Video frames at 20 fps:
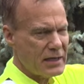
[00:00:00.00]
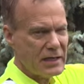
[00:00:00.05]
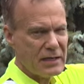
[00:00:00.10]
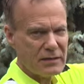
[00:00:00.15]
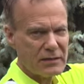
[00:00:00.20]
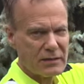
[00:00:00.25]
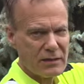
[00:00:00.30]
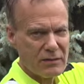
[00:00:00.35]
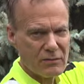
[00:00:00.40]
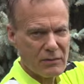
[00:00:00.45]

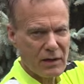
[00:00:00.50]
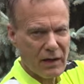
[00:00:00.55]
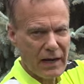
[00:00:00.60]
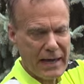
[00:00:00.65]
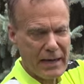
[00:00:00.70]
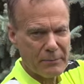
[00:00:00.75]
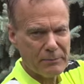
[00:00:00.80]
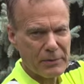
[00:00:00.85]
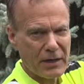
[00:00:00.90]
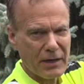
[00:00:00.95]
heat
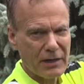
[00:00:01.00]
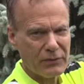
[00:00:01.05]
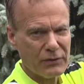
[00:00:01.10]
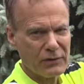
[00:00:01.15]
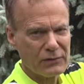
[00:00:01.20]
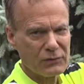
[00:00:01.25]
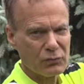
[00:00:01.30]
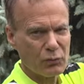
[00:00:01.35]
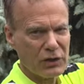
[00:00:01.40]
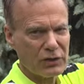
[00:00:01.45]
lamp on
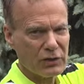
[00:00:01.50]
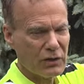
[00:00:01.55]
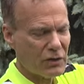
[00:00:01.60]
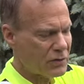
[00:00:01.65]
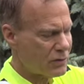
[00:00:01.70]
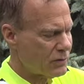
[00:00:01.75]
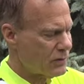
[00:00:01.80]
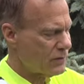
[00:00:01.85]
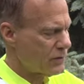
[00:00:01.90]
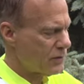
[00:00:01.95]
this
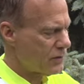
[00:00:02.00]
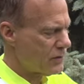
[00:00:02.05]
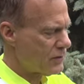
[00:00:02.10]
window,